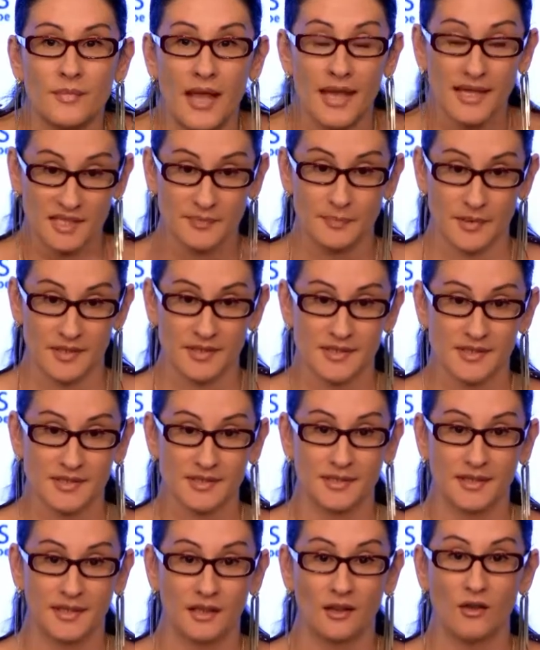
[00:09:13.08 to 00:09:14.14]

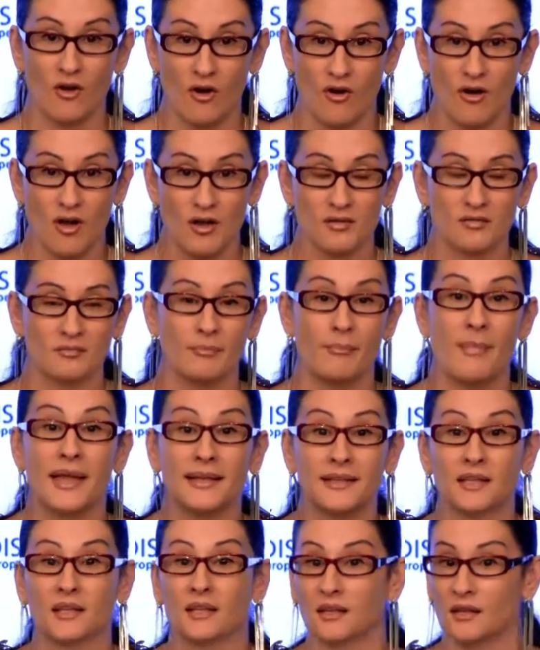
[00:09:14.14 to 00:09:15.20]
experts in law,
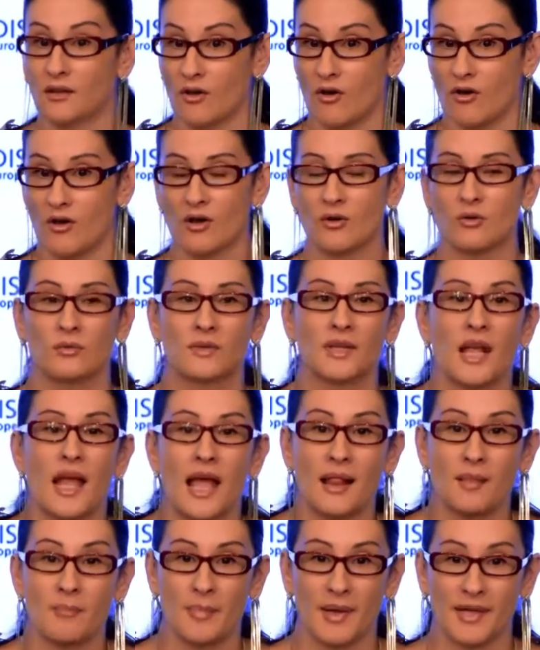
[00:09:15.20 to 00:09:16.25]
medical law, who will
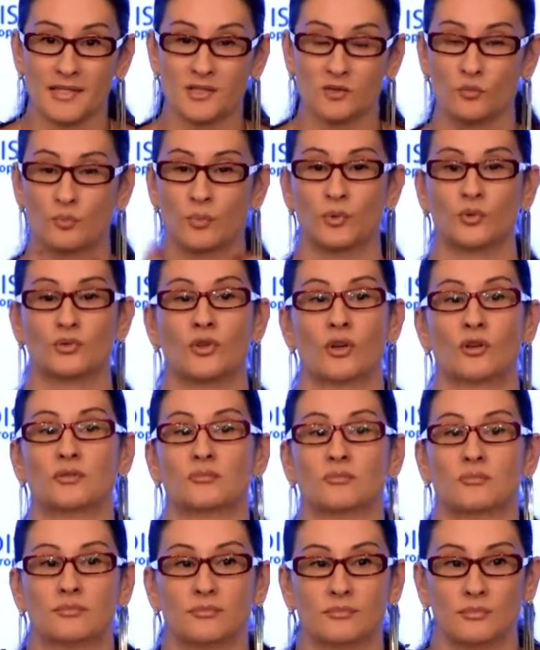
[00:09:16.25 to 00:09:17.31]
help us to put all
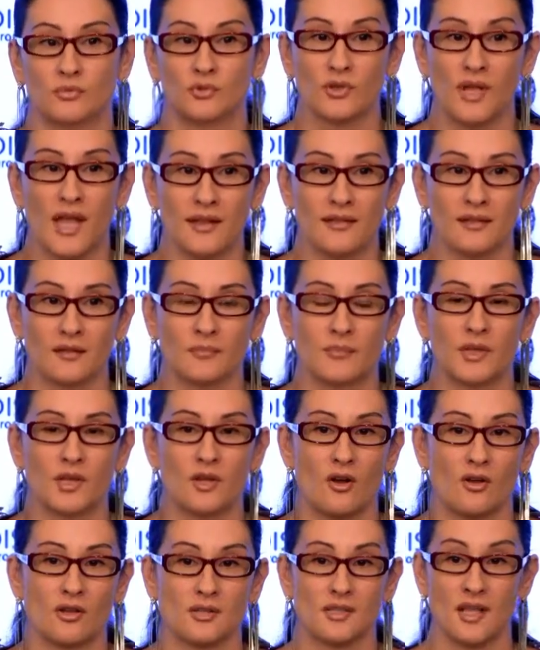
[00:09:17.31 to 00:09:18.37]
together,
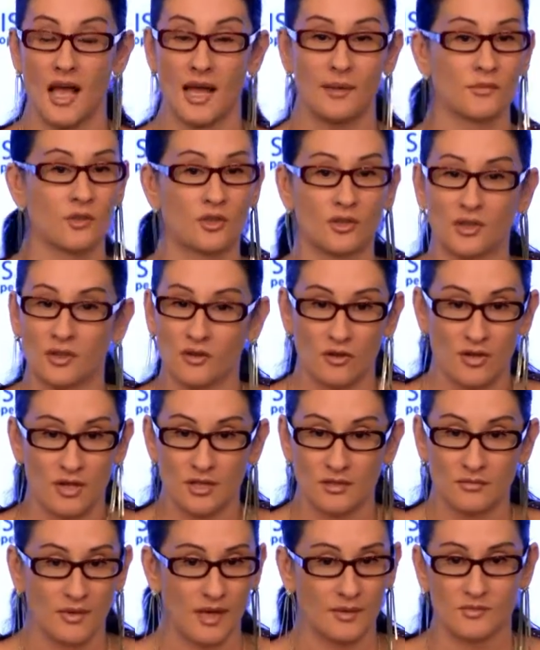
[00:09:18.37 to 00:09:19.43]
because I'm not a
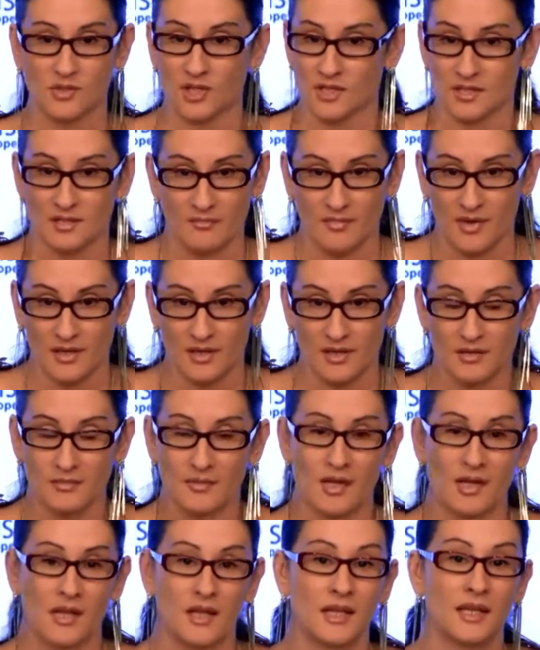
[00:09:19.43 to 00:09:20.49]
lawyer, I'm just a mother.
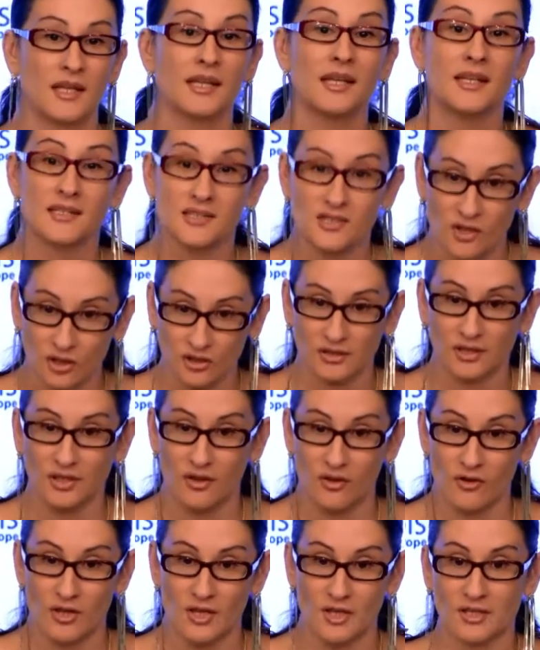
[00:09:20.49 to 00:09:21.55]
He is not a
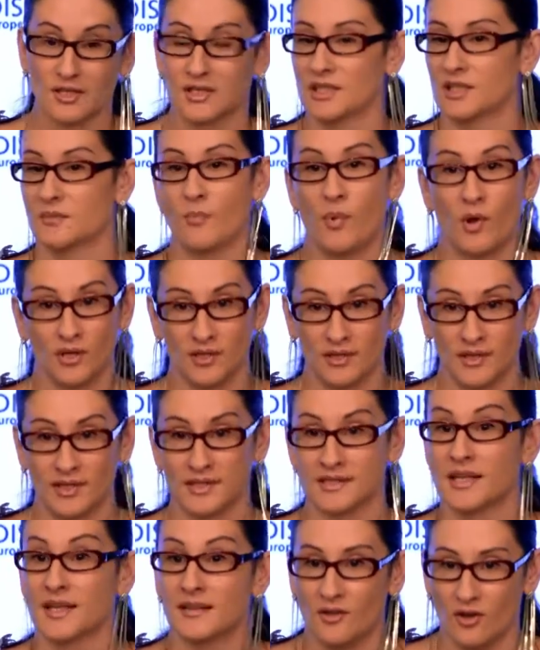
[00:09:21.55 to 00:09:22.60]
lawyer, he is
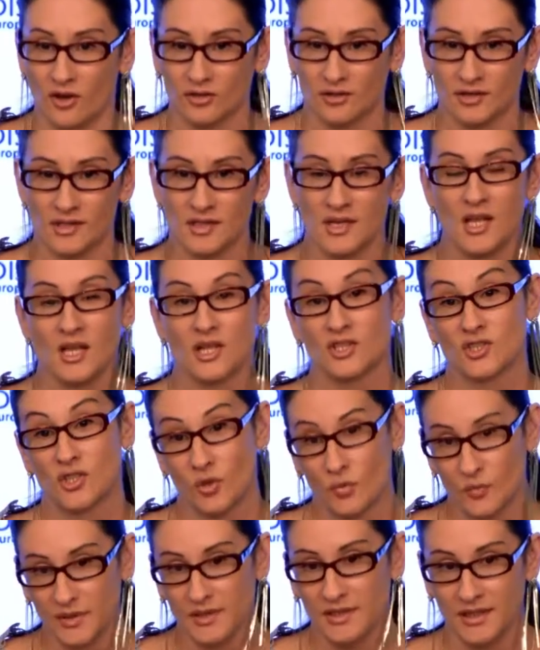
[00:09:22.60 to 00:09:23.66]
politics and doctor,
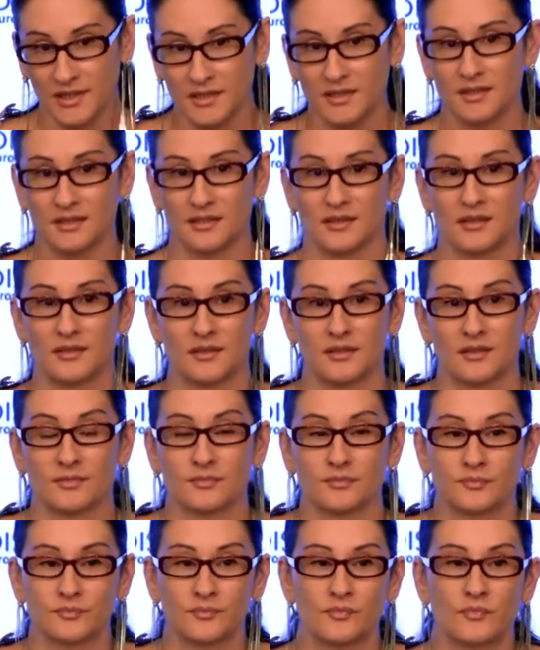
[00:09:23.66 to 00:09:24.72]
so we did
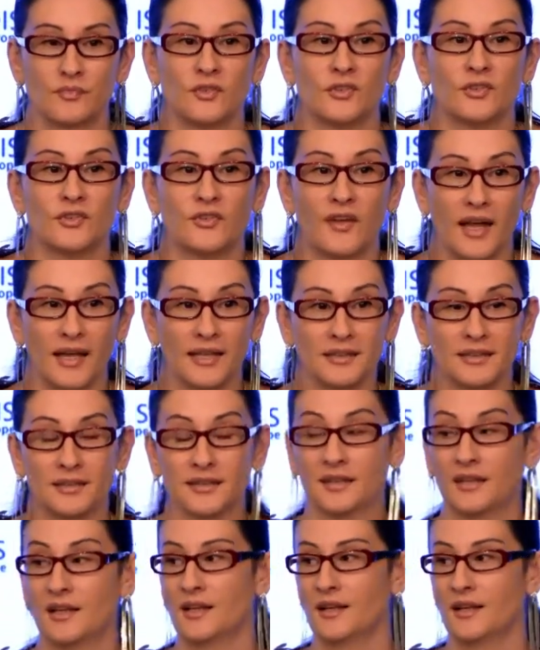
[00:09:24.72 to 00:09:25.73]
find